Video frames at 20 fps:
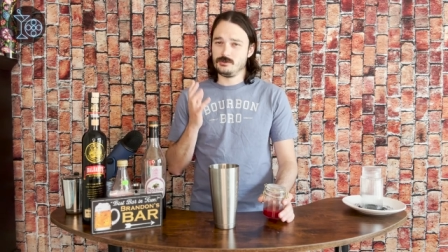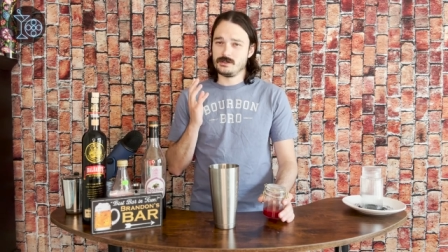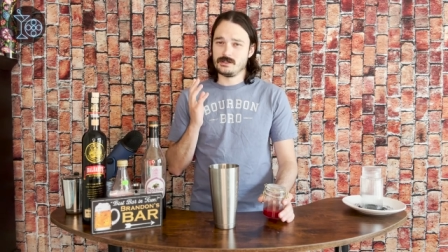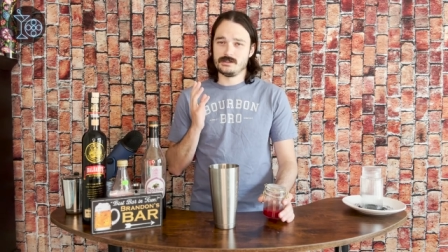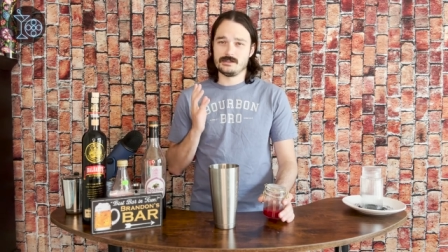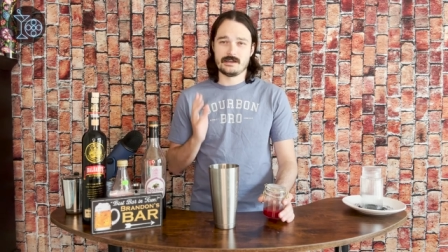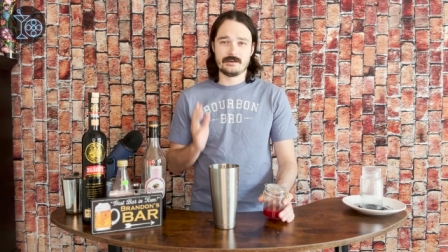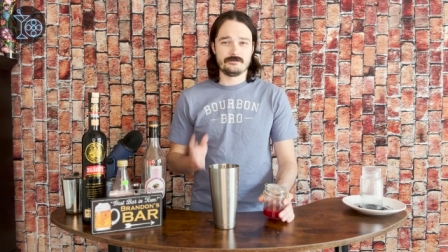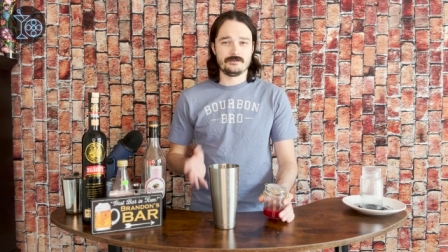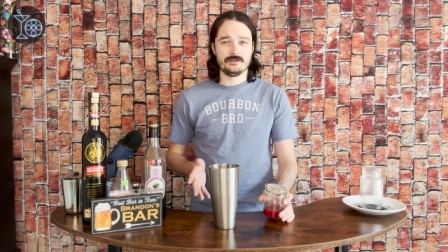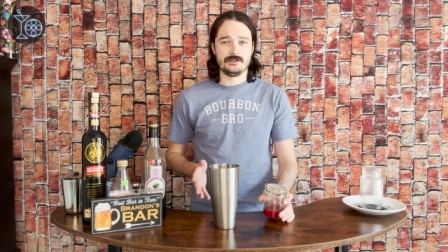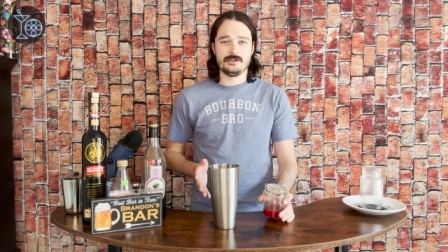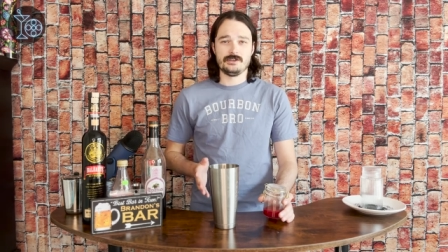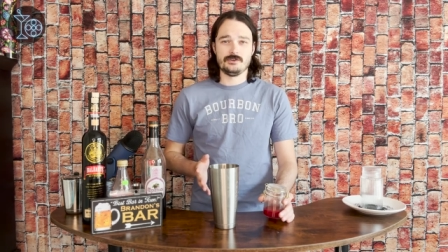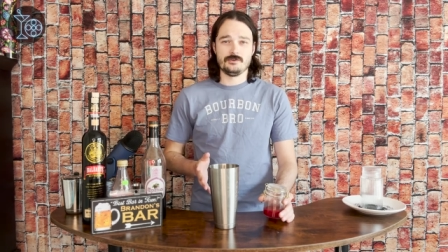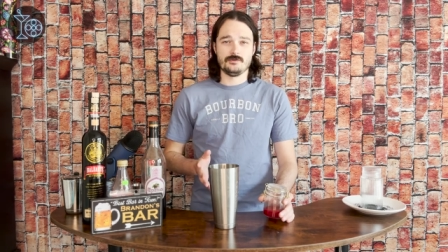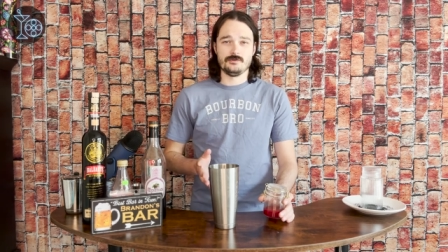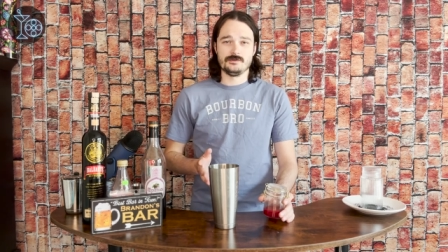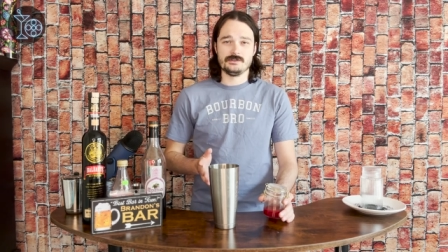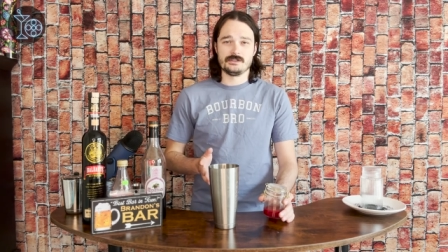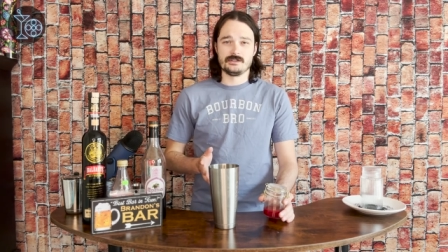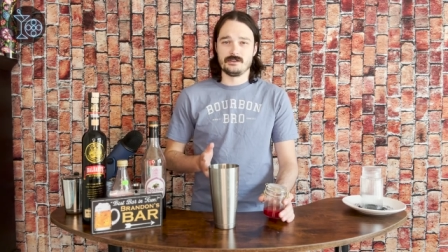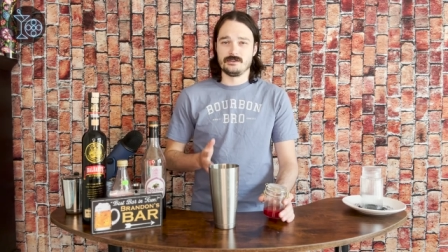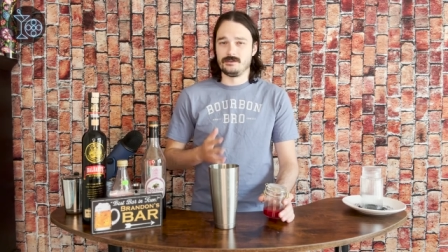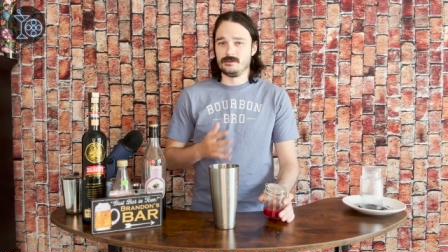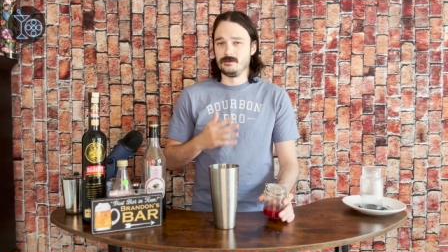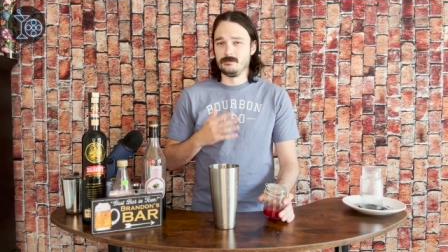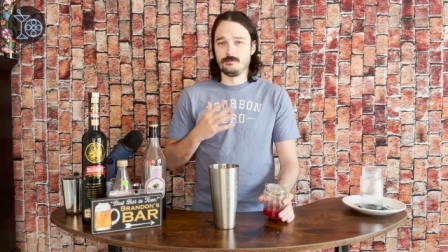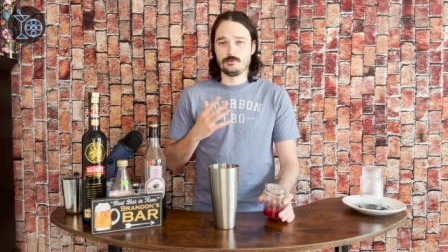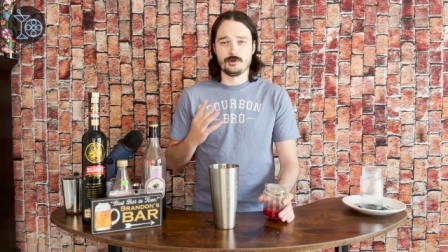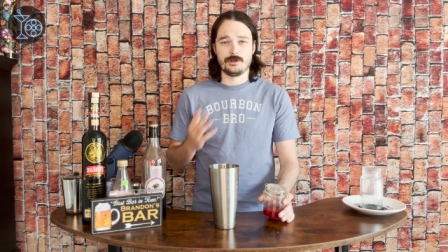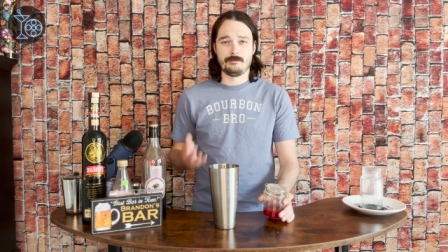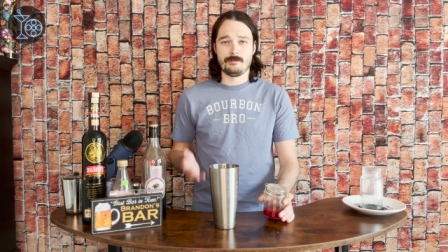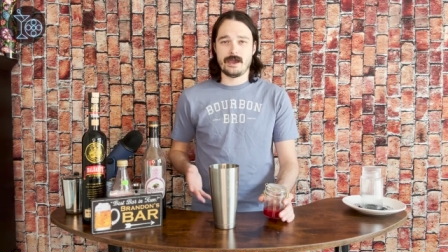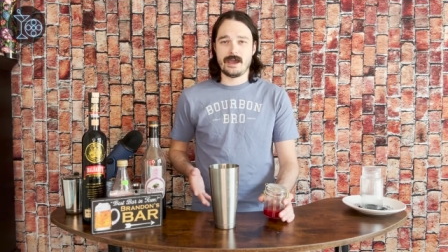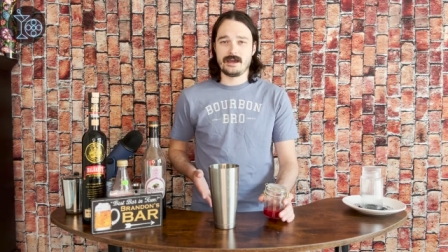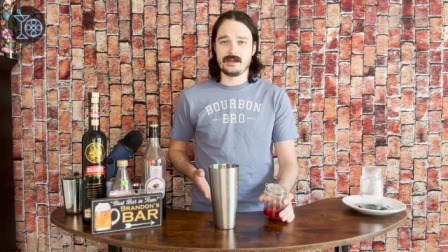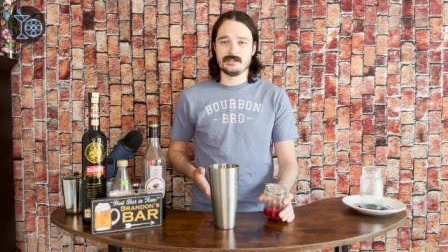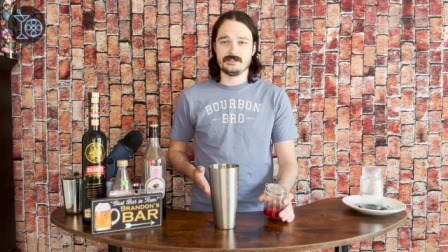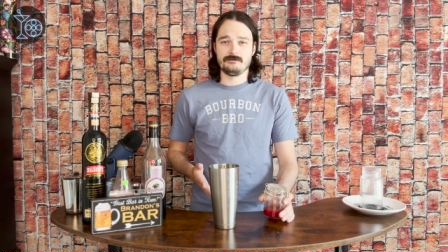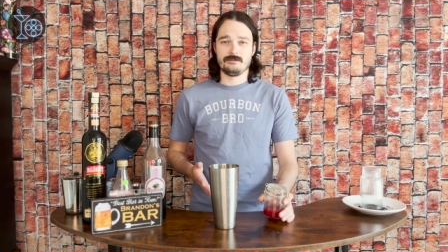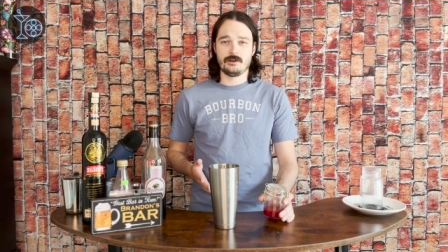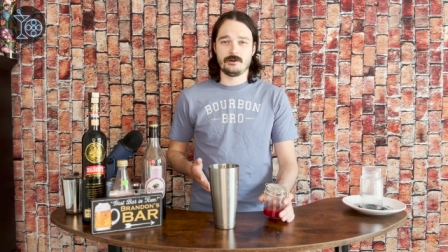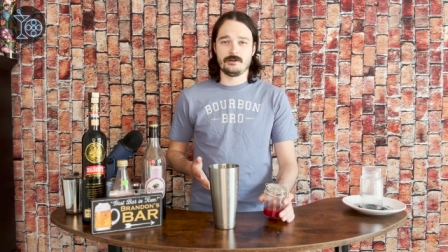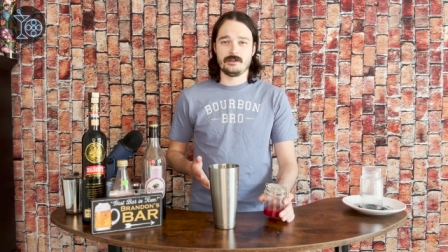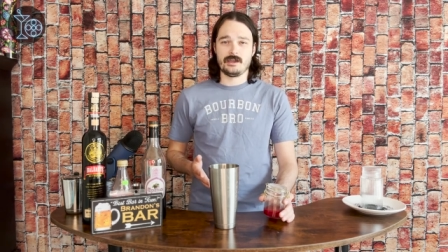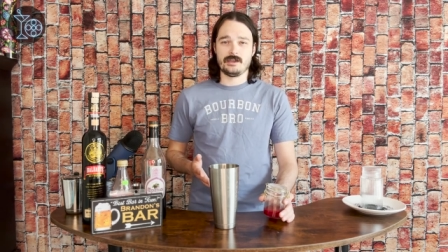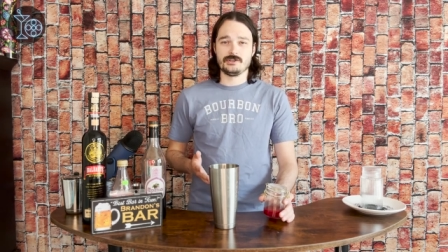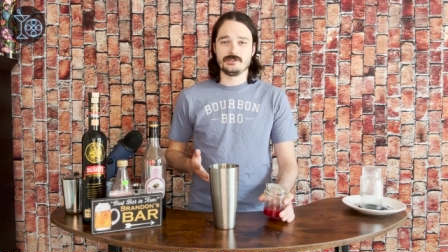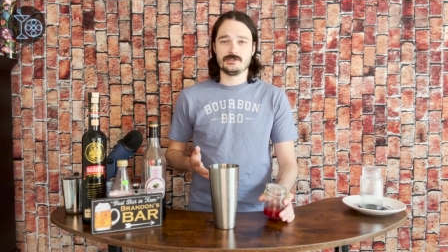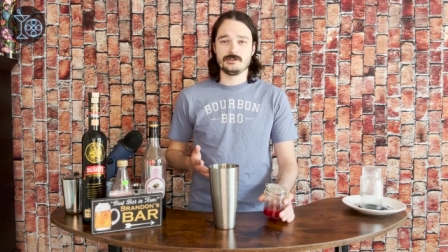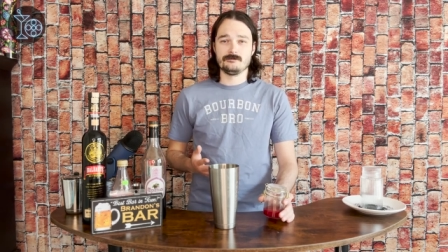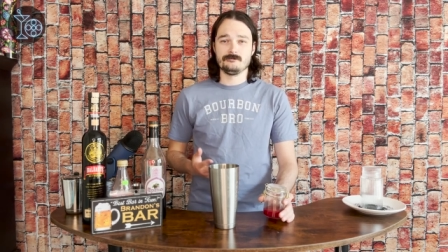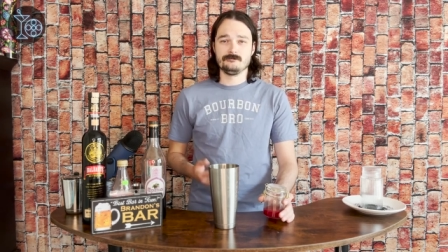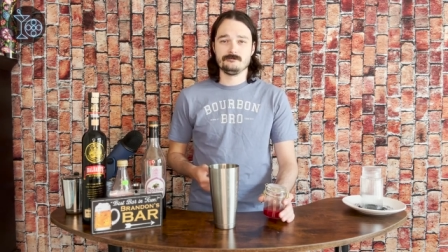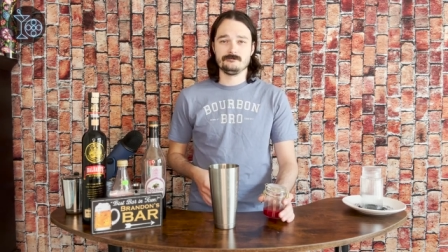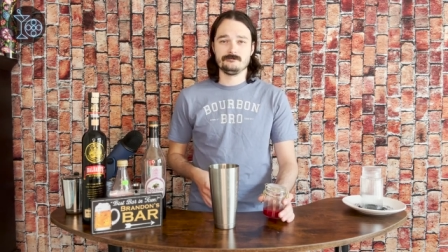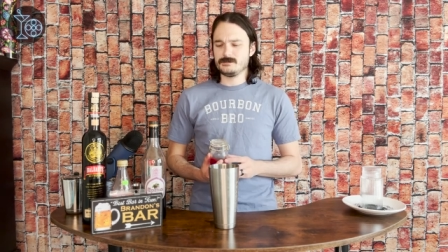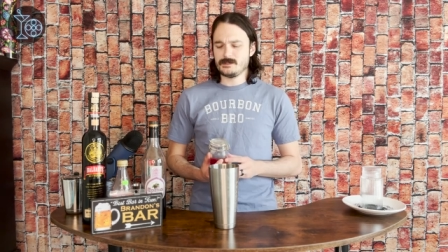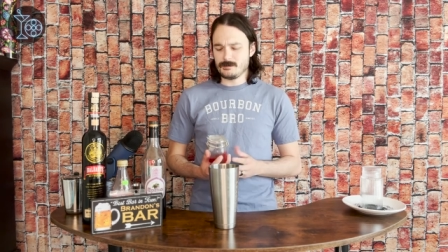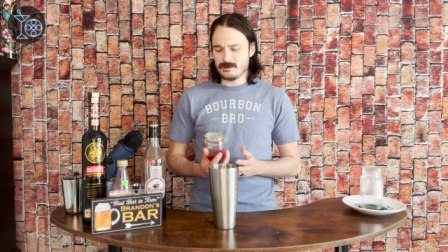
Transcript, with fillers: you can definitely use the, the prepackaged variation.